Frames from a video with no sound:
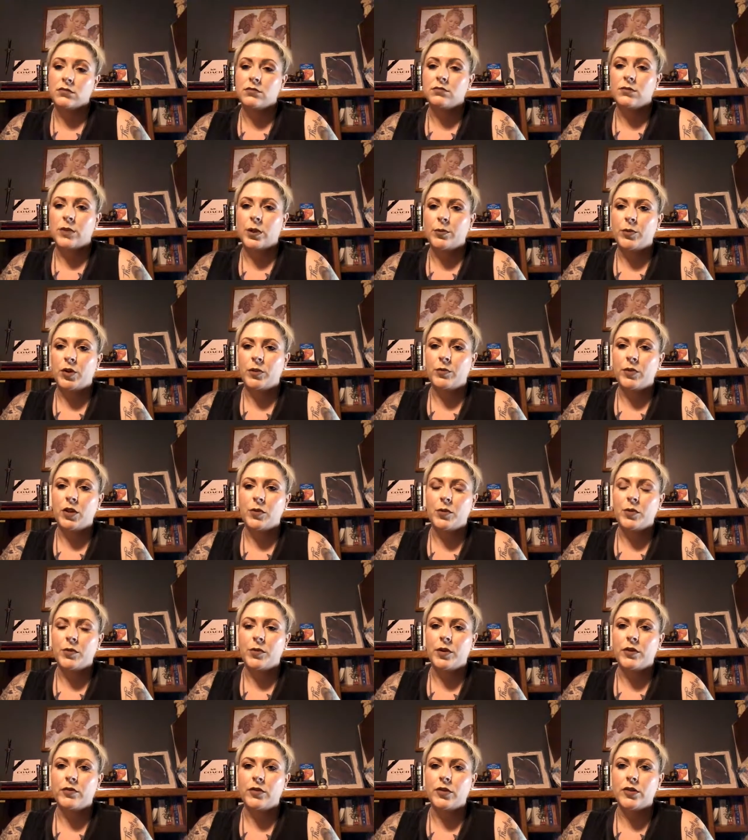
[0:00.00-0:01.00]
My mom gave me
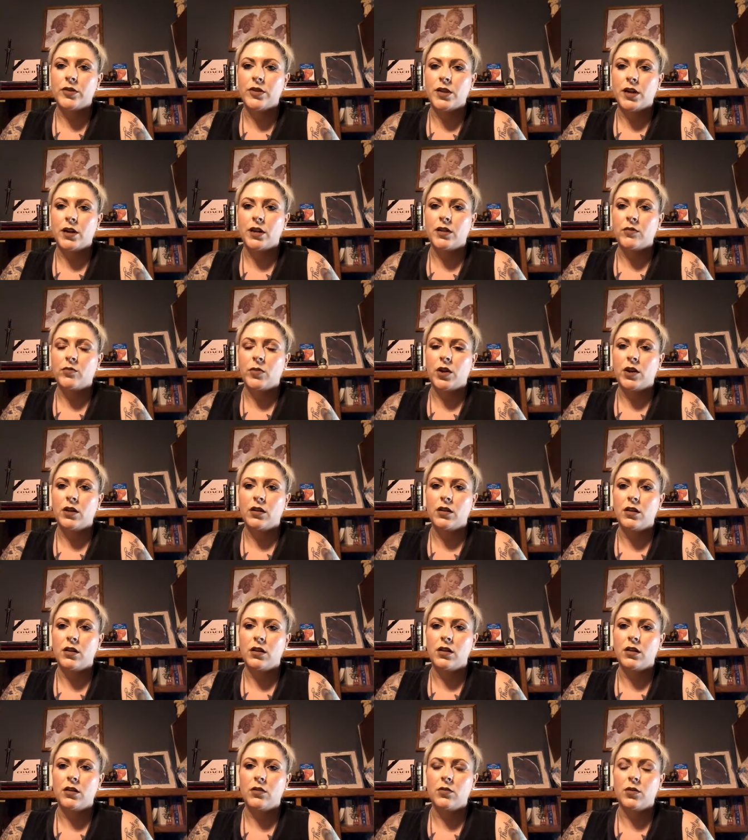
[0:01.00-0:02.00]
my first high-end
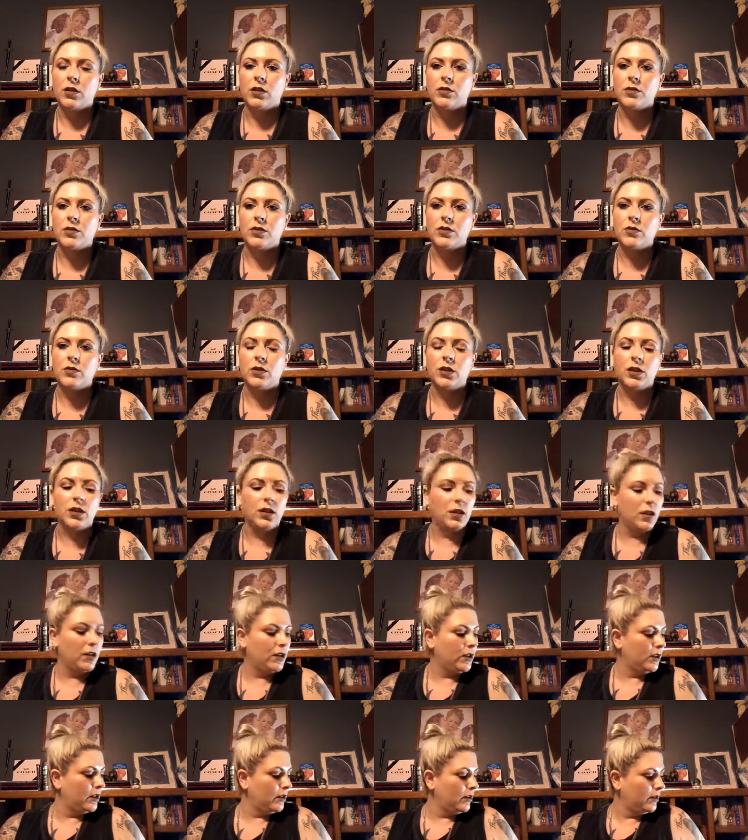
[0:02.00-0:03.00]
palette, I think, when I was 20,
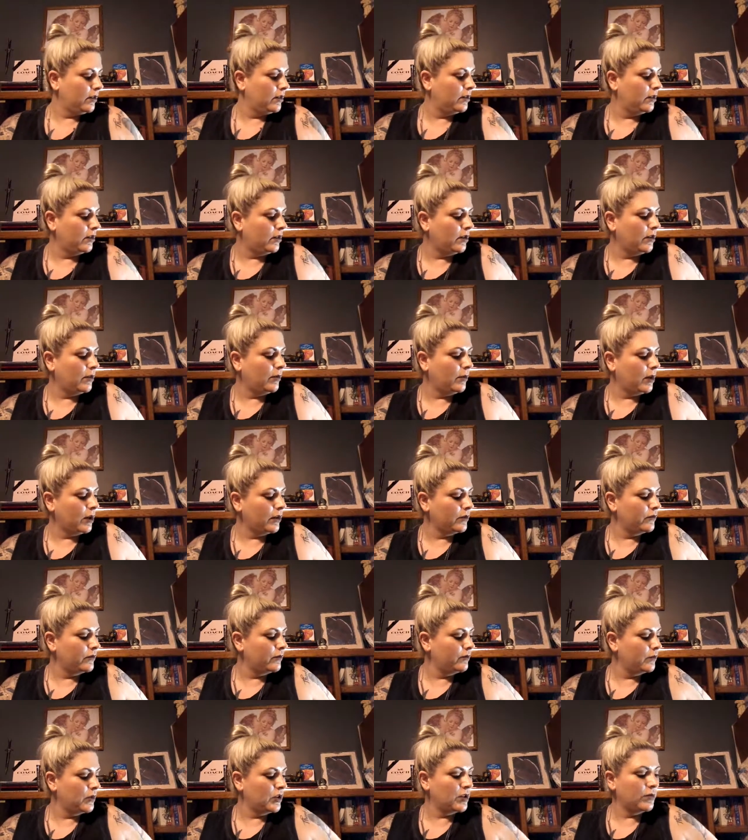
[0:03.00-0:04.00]
and then I've
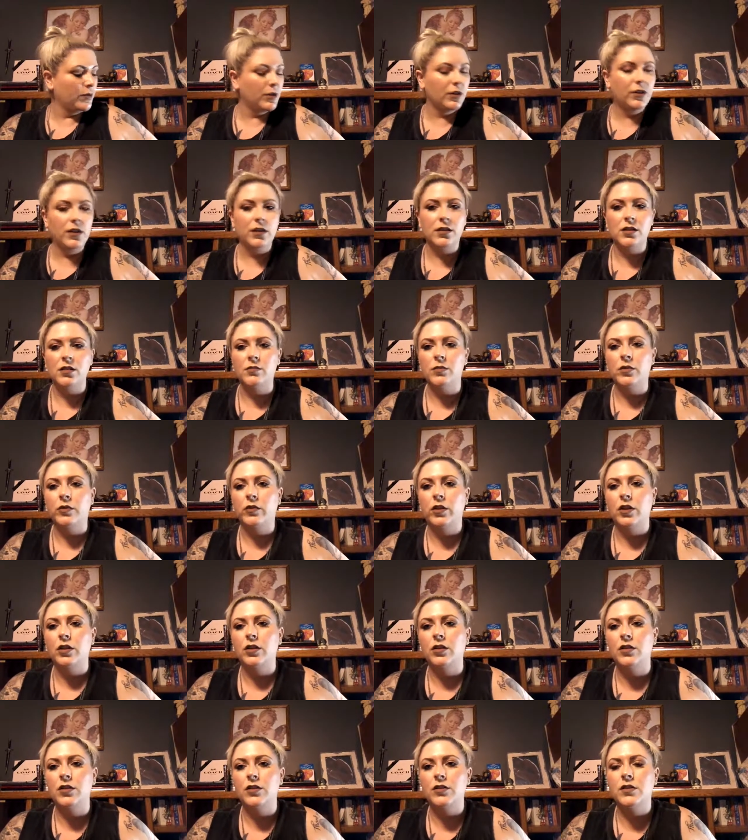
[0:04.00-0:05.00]
just been collecting them over the
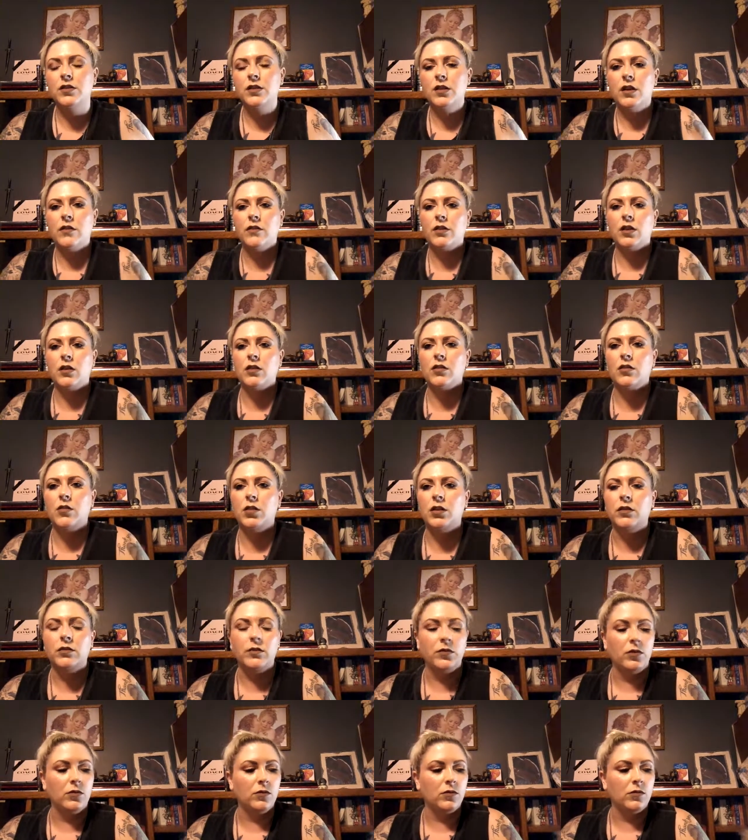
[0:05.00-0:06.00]
years. I've gotten quite a
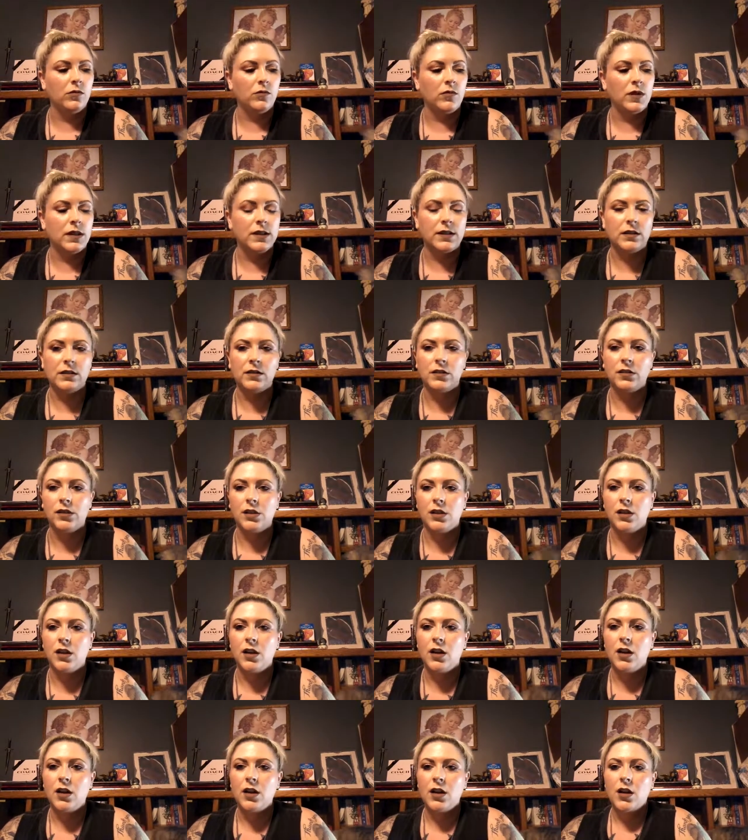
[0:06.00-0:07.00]
few recently,
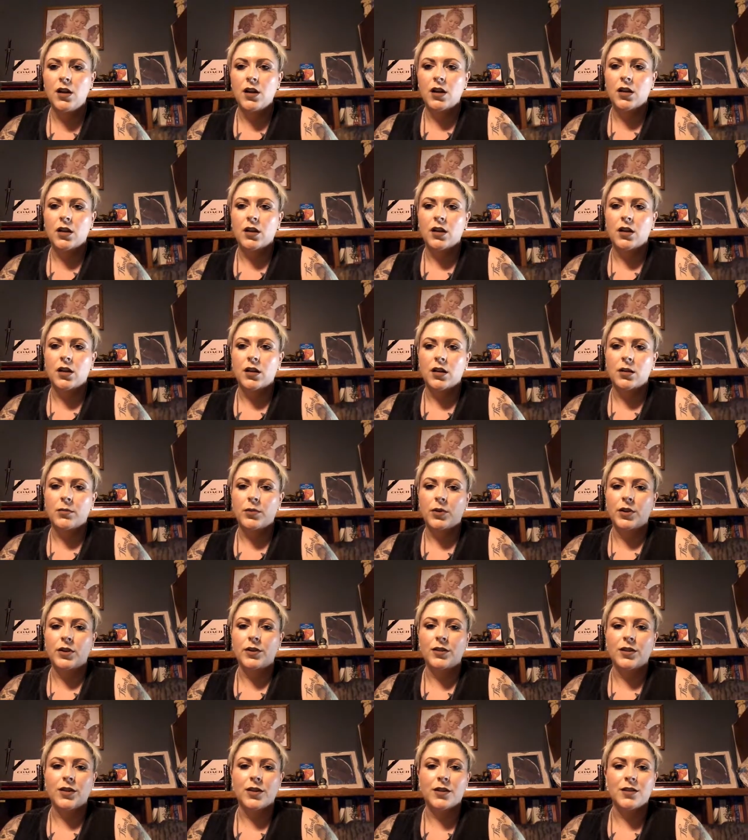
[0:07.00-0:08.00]
and I
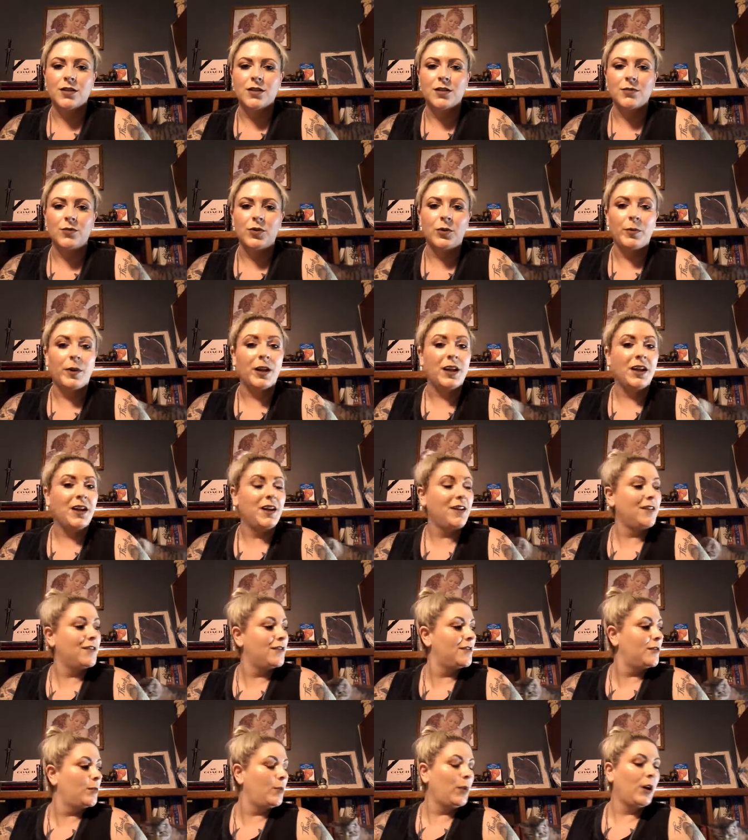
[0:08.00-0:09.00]
plan on getting some more of my
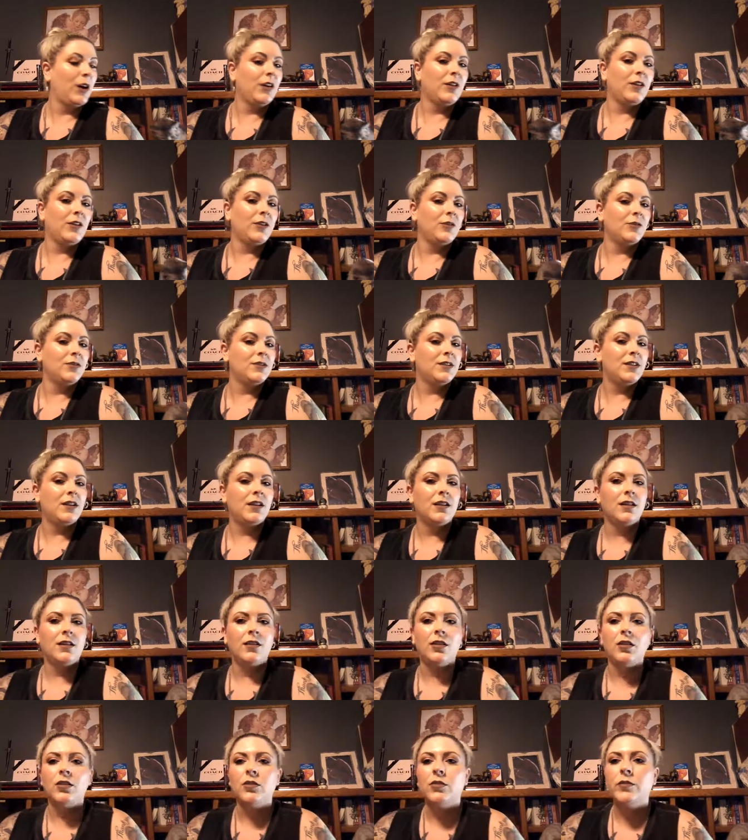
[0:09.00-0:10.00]
cats in the background saying
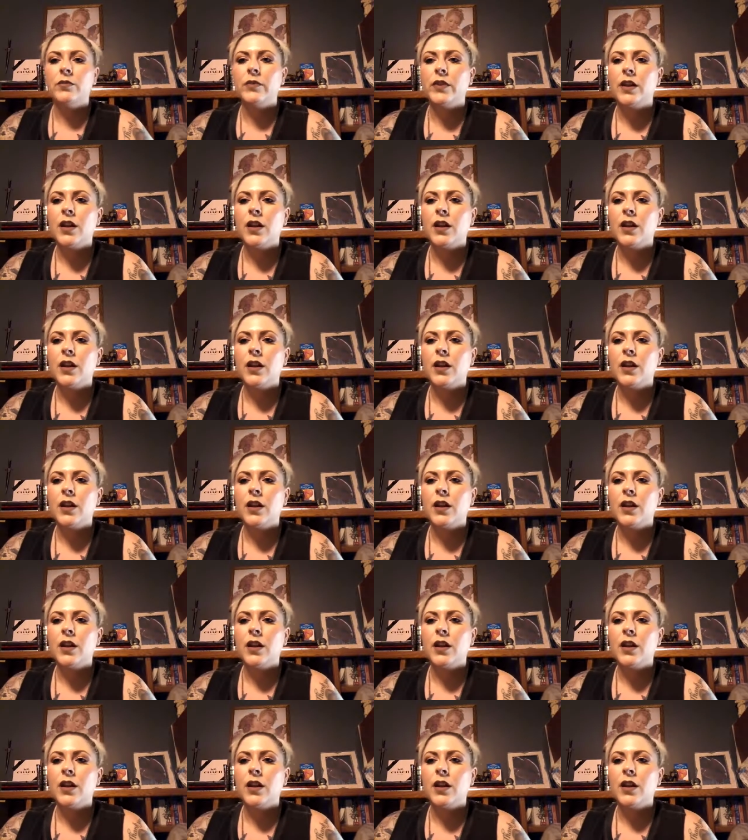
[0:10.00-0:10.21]
hello.